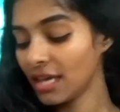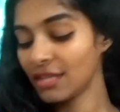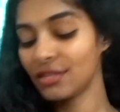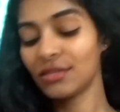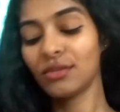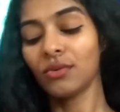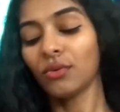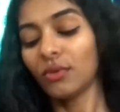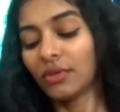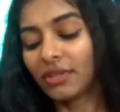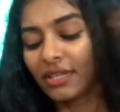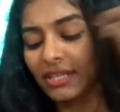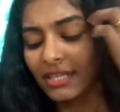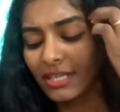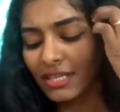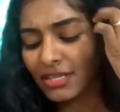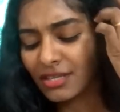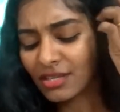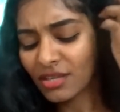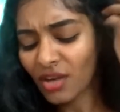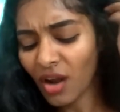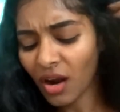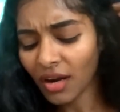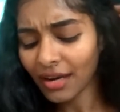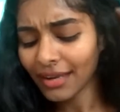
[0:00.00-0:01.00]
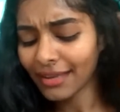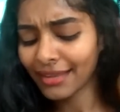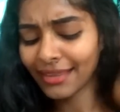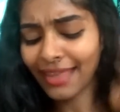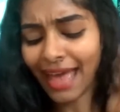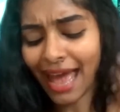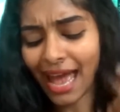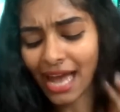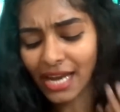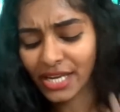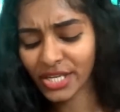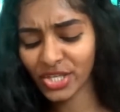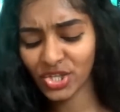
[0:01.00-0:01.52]
So this is not
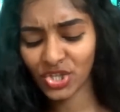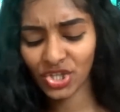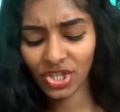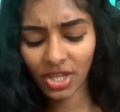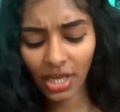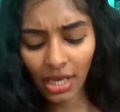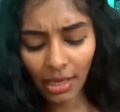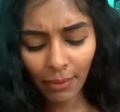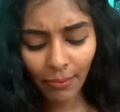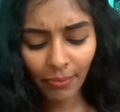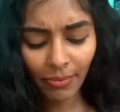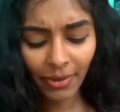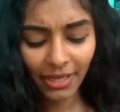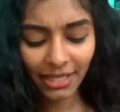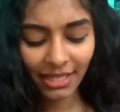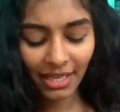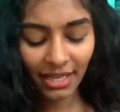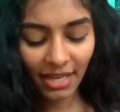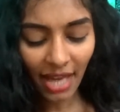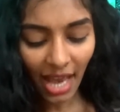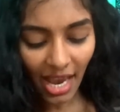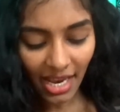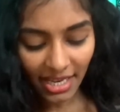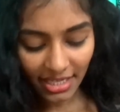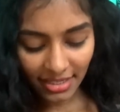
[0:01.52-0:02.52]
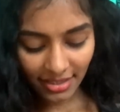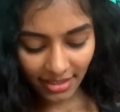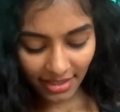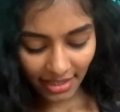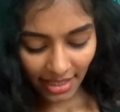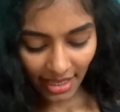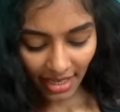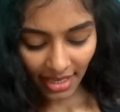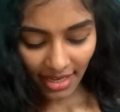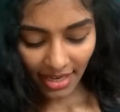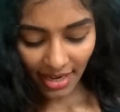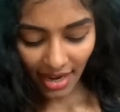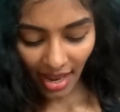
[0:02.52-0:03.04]
that cheap, but then I
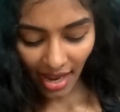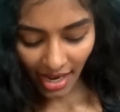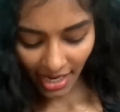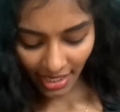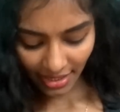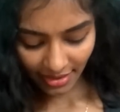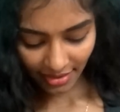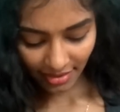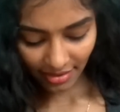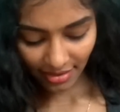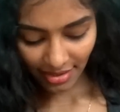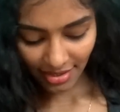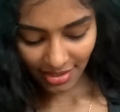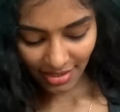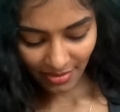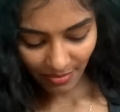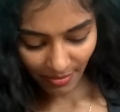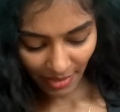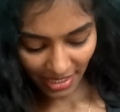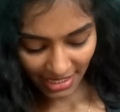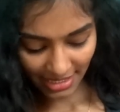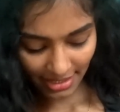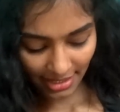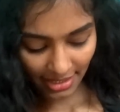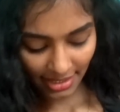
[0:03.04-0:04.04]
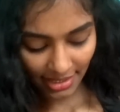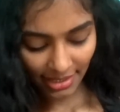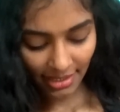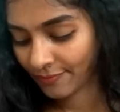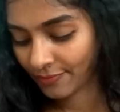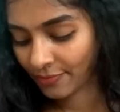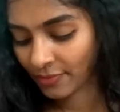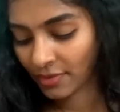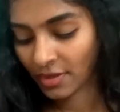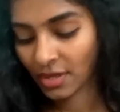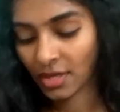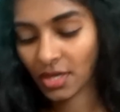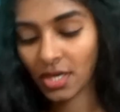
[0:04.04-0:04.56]
really liked this material.
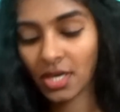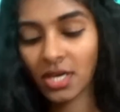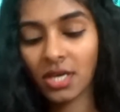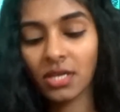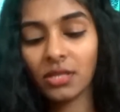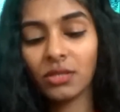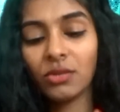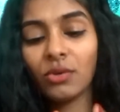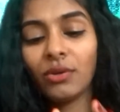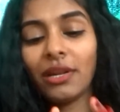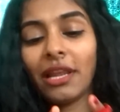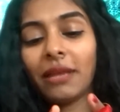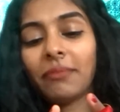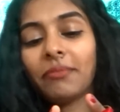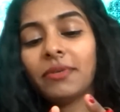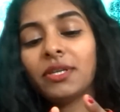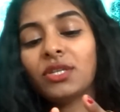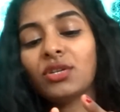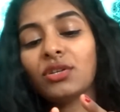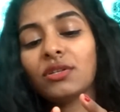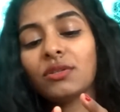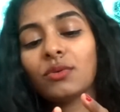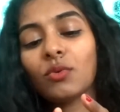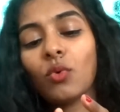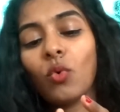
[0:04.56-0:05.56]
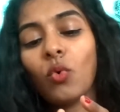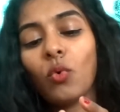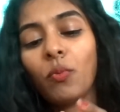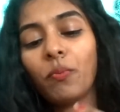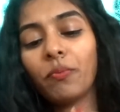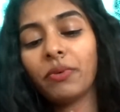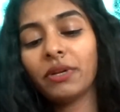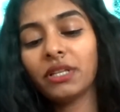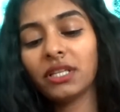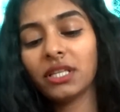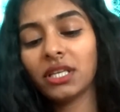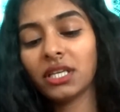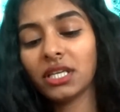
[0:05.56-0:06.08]
So let me just
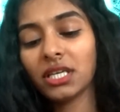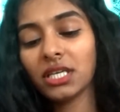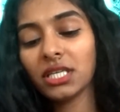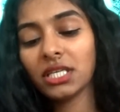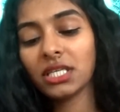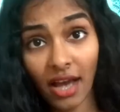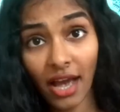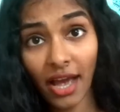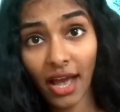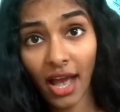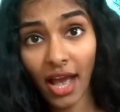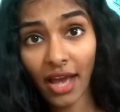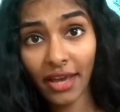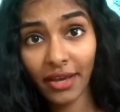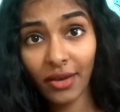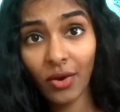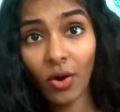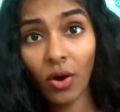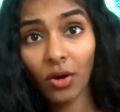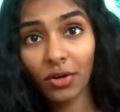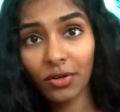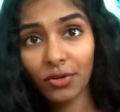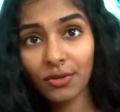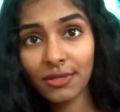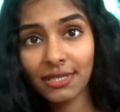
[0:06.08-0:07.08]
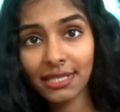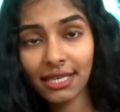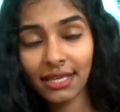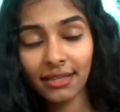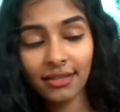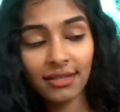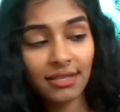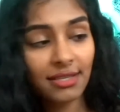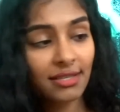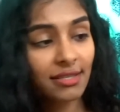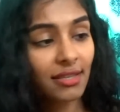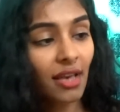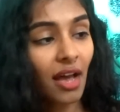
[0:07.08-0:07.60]
open this. I got to see
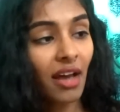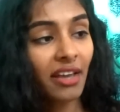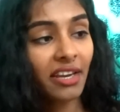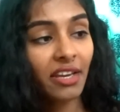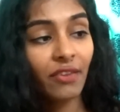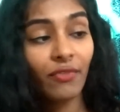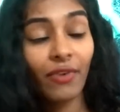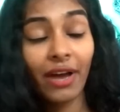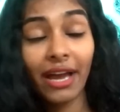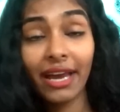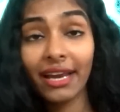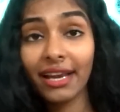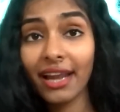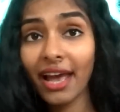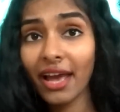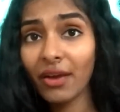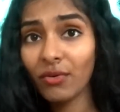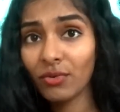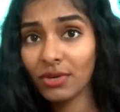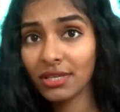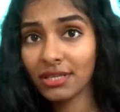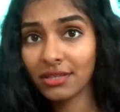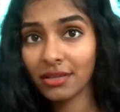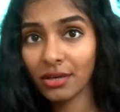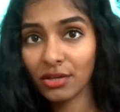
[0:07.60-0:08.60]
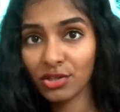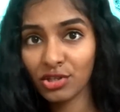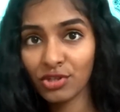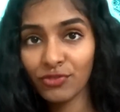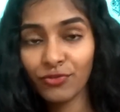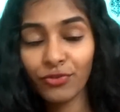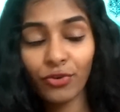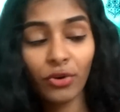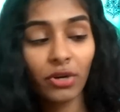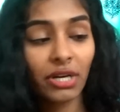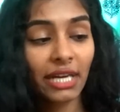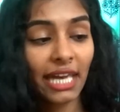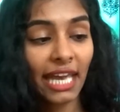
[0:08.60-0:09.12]
this saree while I was searching
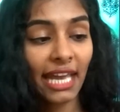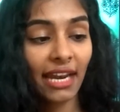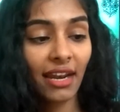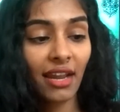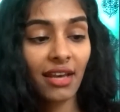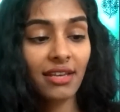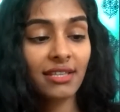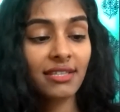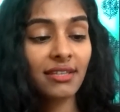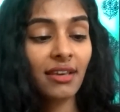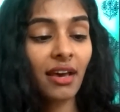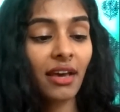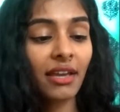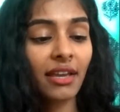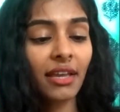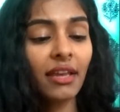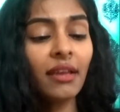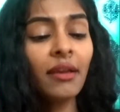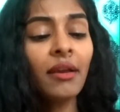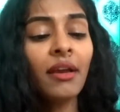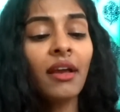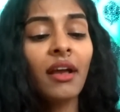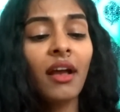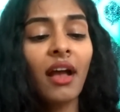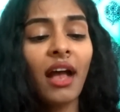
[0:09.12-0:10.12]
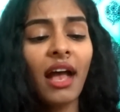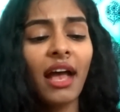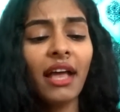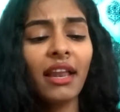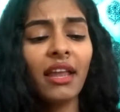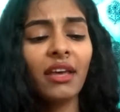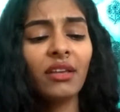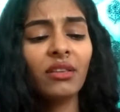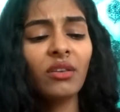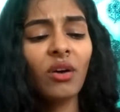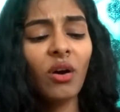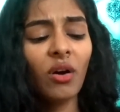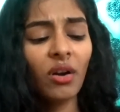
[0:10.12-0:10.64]
for Kerala saree, and
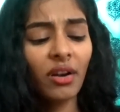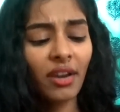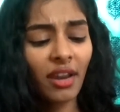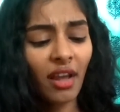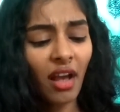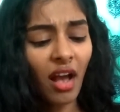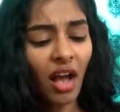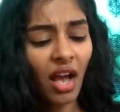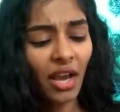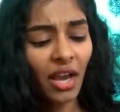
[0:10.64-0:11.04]
I thought